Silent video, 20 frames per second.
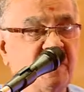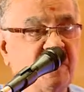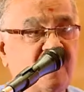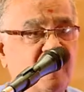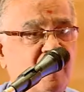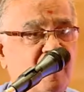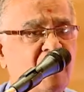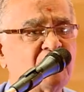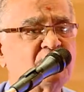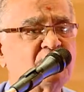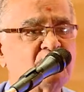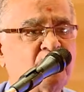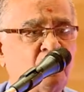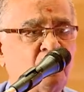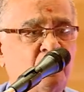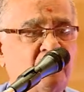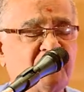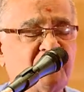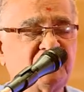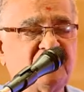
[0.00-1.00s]
in a
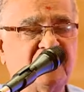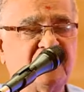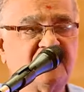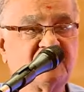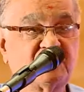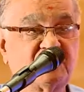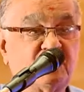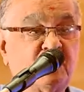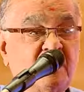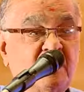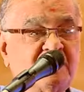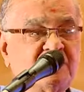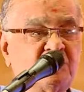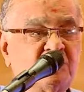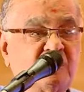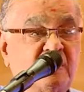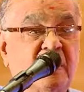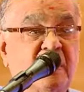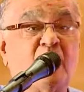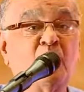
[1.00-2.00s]
classroom, you see, a student
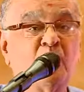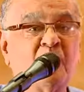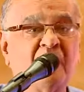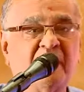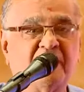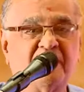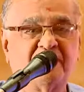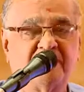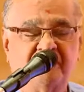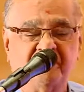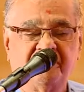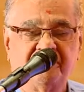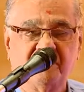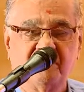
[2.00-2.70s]
should love enough